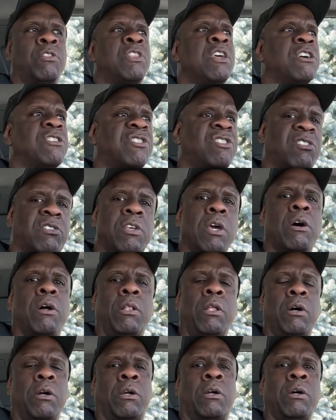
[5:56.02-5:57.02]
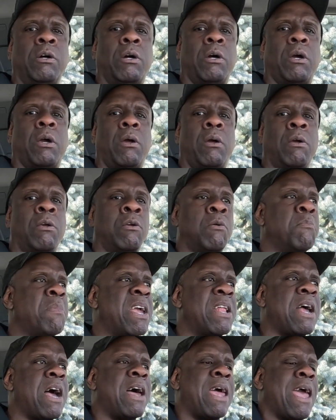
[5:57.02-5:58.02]
they'll still look good. You
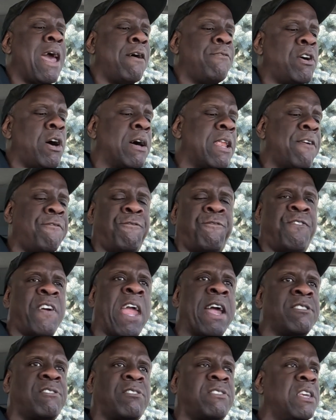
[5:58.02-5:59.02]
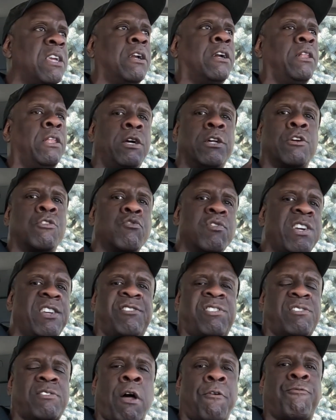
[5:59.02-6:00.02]
may not have all that fancy glittery
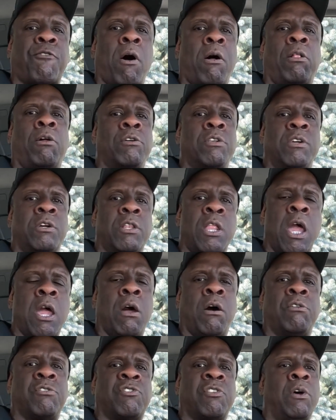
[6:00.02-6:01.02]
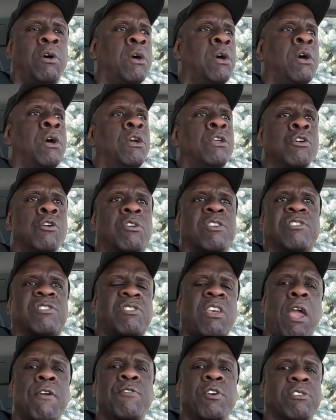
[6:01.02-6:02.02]
stuff all on your nails. You can
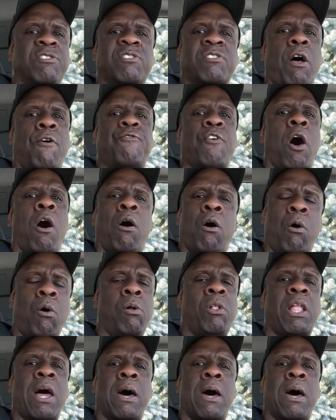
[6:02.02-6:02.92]
save yourself a whole